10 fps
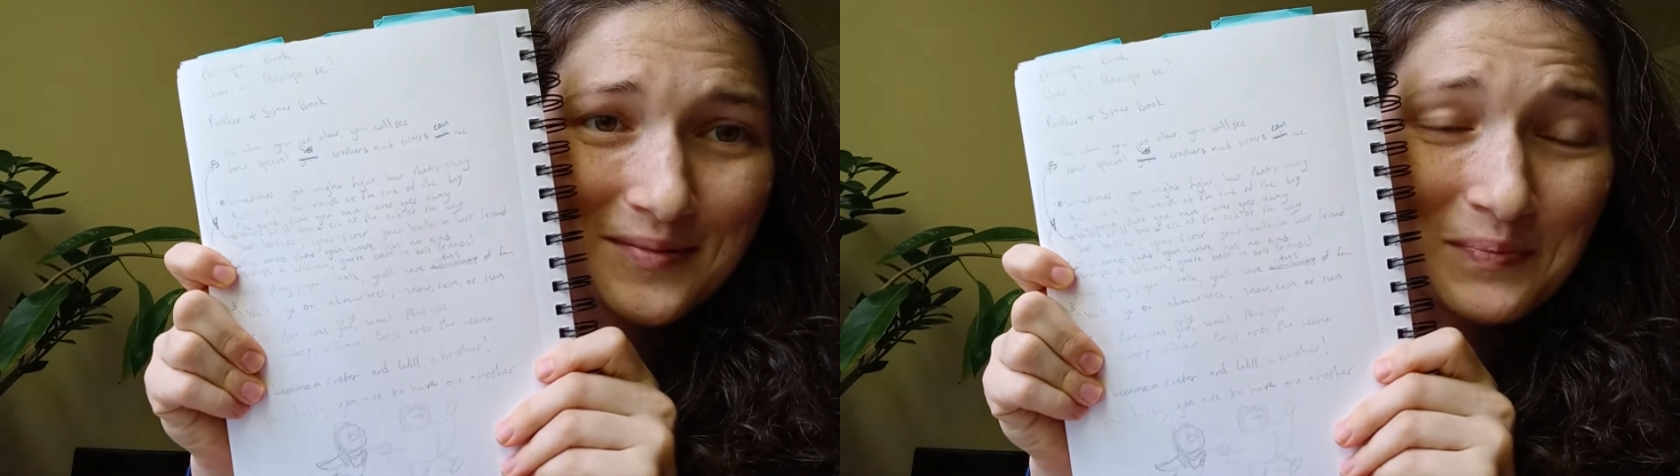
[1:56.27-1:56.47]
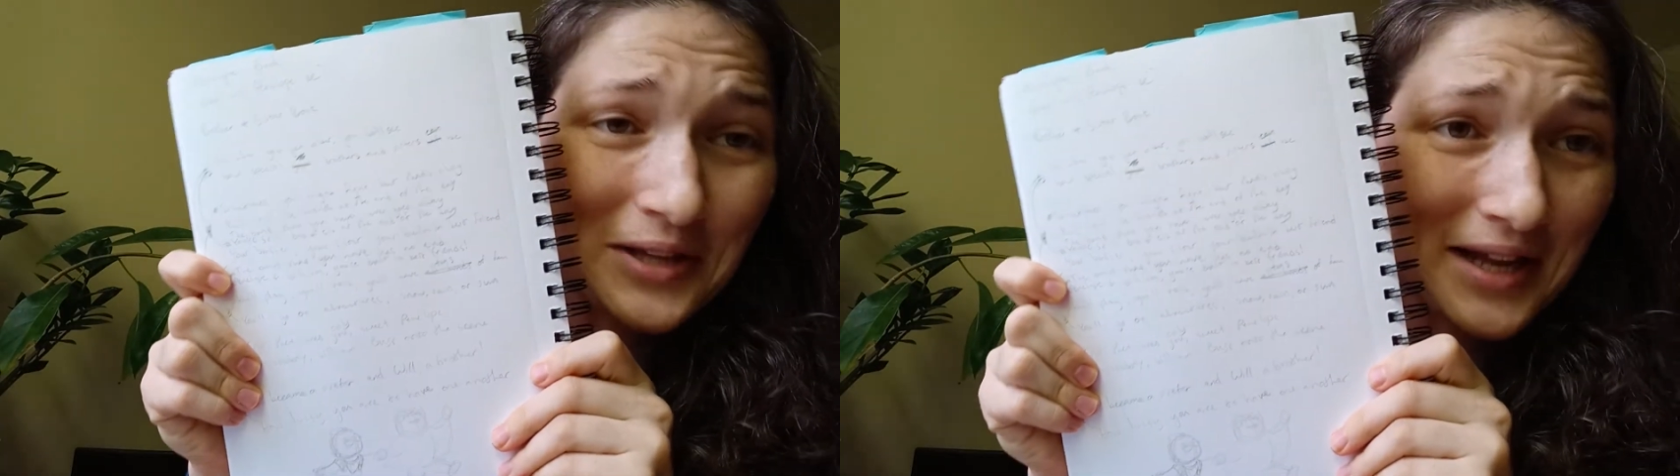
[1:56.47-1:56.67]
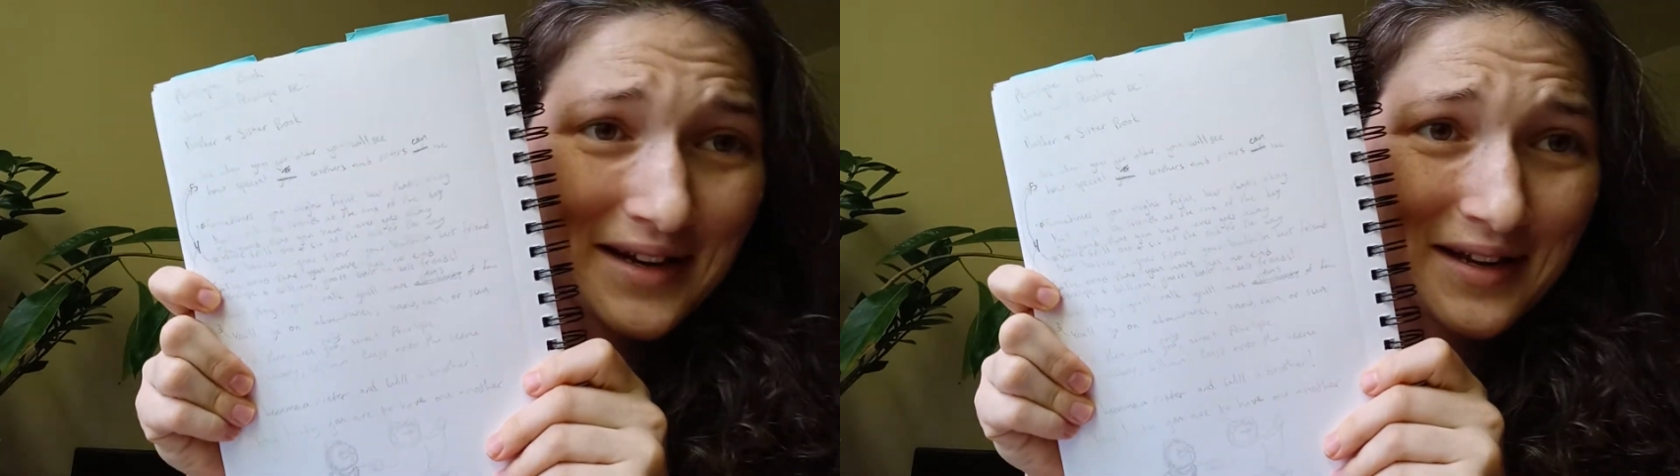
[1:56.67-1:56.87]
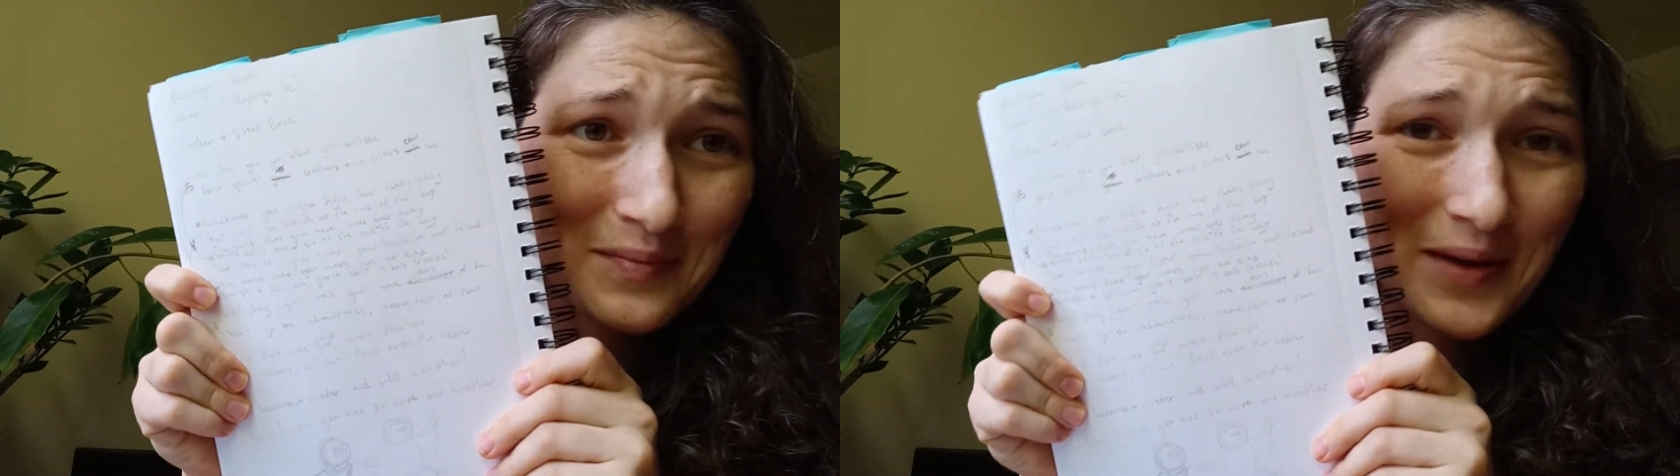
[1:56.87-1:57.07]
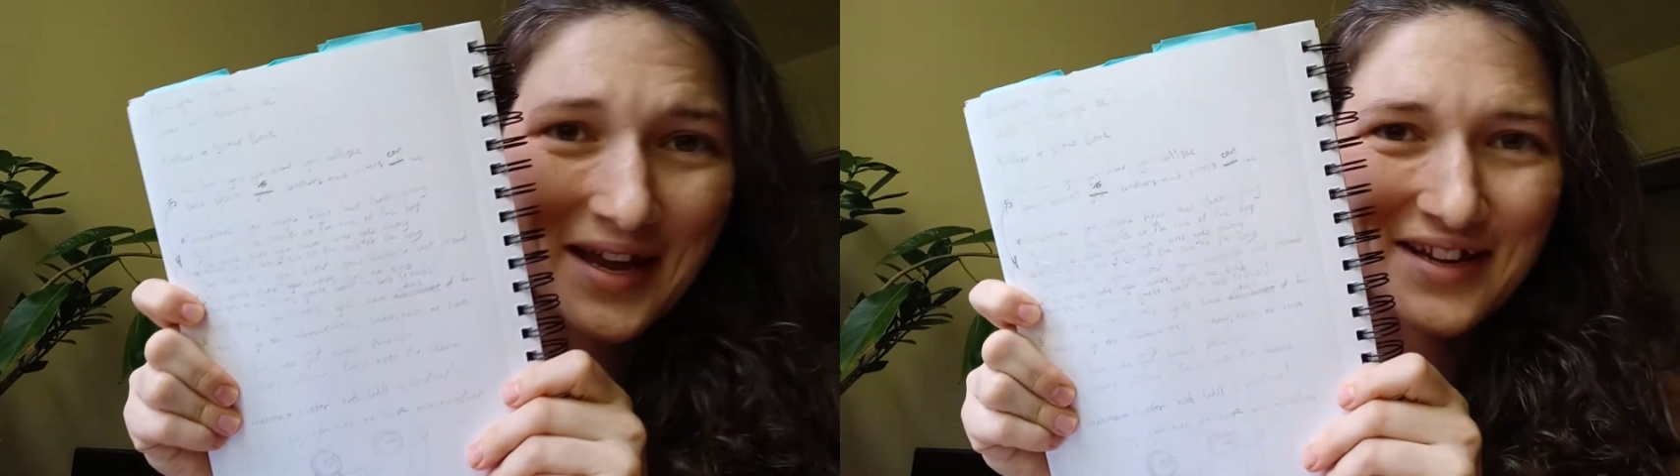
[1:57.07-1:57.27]

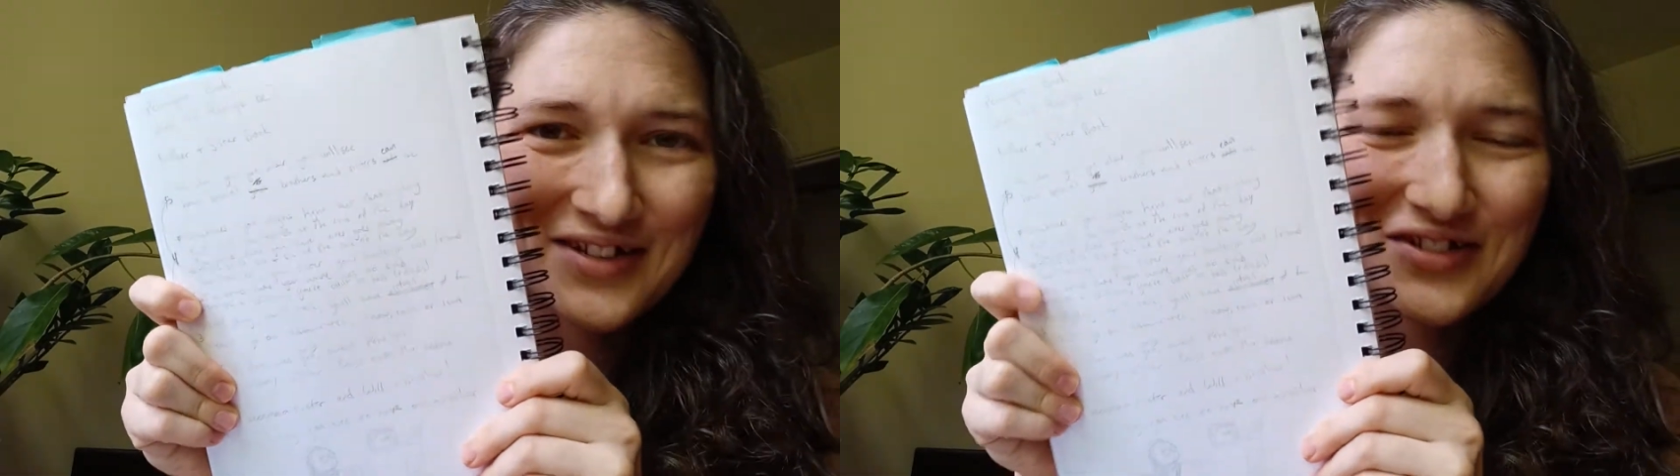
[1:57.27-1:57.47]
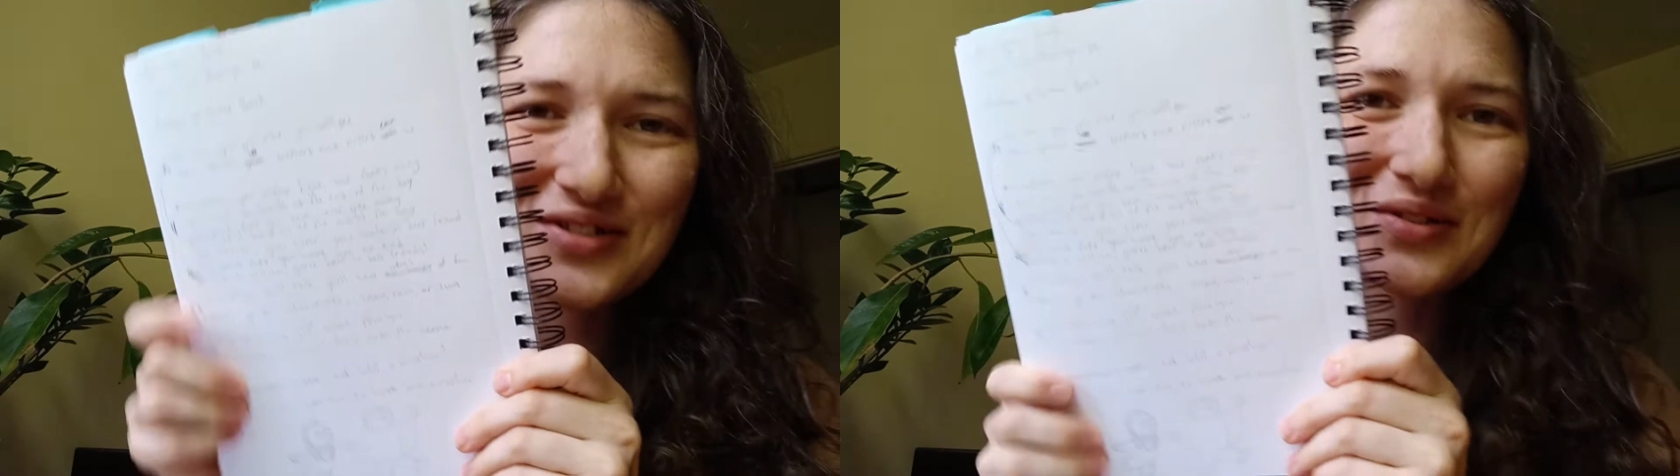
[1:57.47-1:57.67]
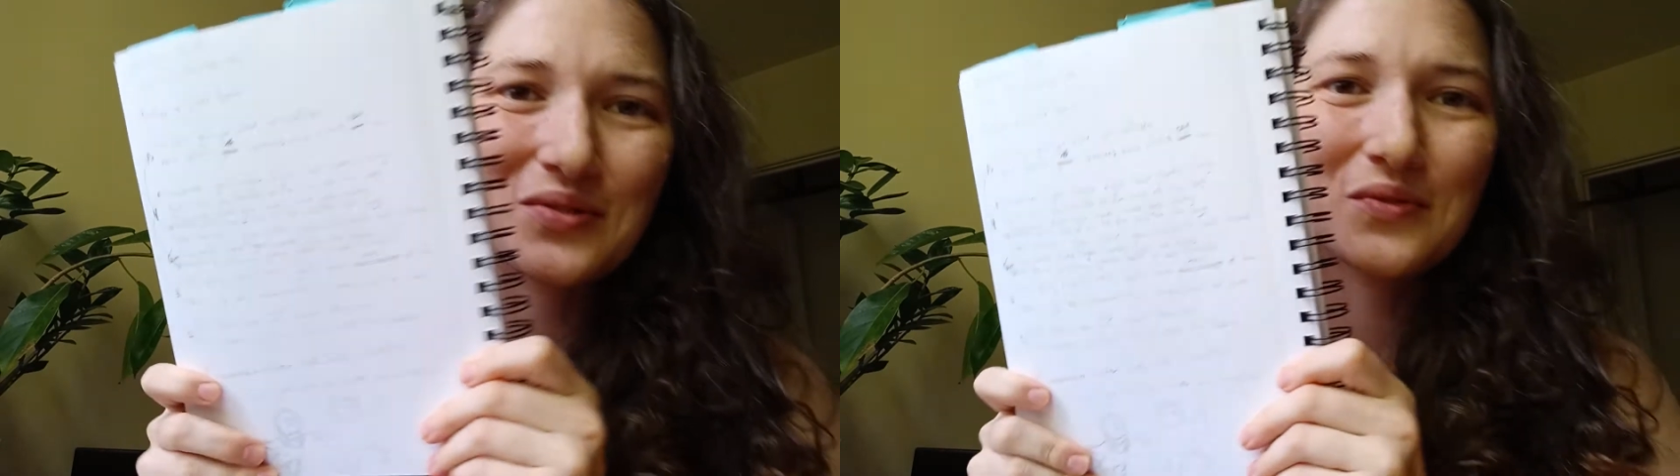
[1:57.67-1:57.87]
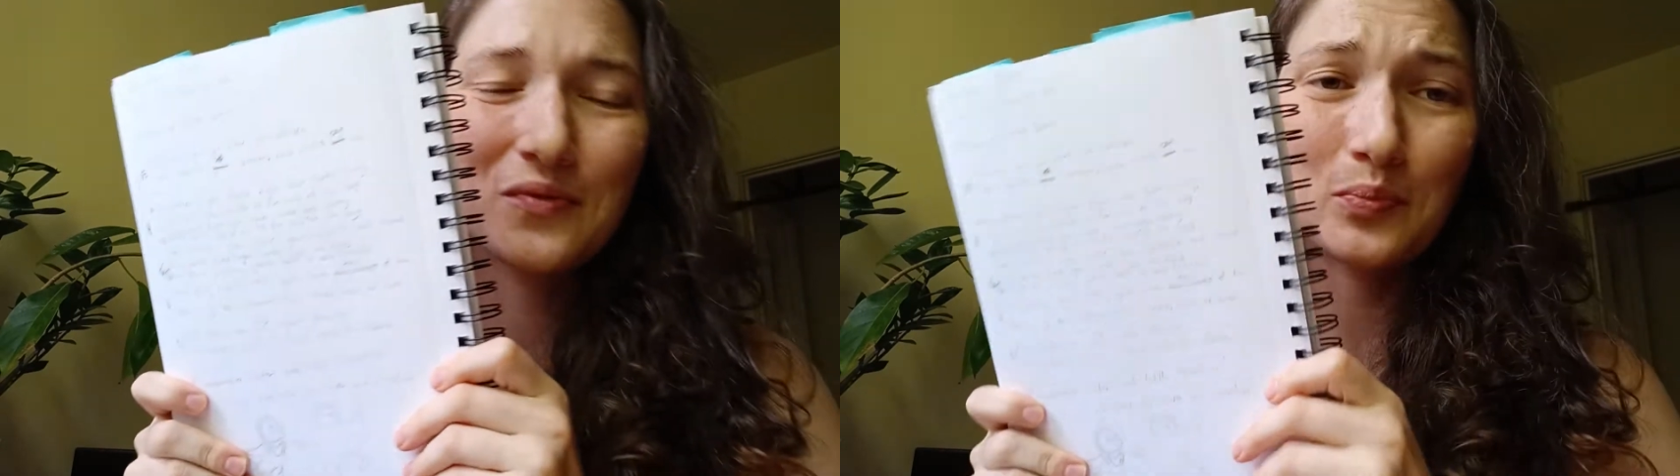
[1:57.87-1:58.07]
planning page, so